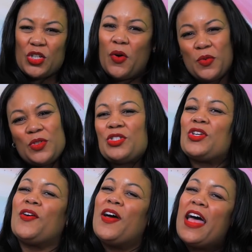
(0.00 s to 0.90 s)
Choo,
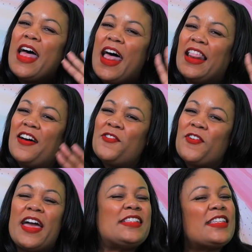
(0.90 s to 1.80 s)
choo. Hello,
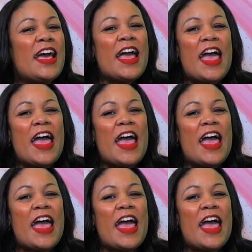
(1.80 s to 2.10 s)
friends.